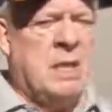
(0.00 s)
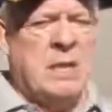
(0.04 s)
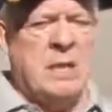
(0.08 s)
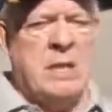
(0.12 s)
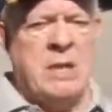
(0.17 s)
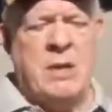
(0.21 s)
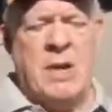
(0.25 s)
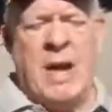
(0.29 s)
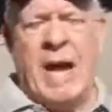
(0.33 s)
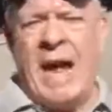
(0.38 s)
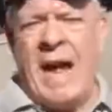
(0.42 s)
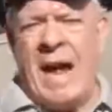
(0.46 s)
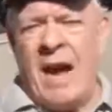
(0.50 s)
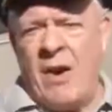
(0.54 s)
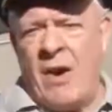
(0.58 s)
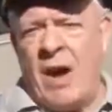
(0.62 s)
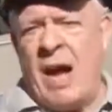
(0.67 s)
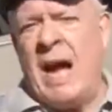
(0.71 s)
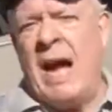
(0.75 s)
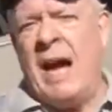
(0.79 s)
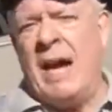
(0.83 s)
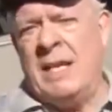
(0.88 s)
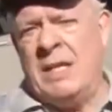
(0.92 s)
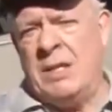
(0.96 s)
you know, how
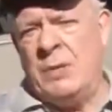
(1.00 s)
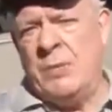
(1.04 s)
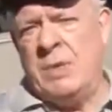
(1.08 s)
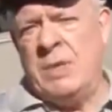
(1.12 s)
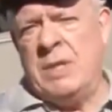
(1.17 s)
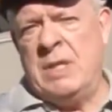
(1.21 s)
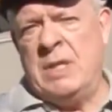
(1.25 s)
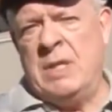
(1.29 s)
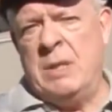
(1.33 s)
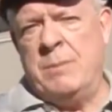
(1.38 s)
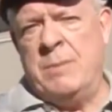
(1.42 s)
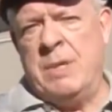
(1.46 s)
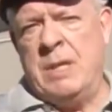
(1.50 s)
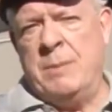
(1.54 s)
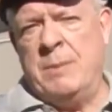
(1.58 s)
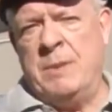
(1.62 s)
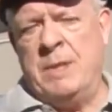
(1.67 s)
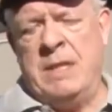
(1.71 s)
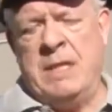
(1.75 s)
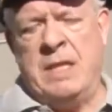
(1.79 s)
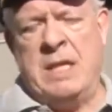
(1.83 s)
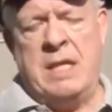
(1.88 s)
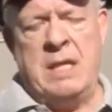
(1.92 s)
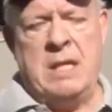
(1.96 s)
high do we need to be
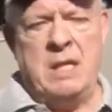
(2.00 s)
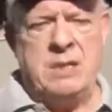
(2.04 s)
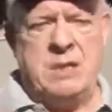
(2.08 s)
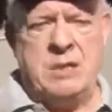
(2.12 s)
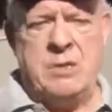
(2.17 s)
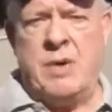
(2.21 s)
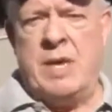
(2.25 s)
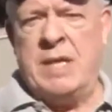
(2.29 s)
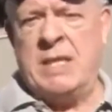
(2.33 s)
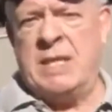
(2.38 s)
able to get it? So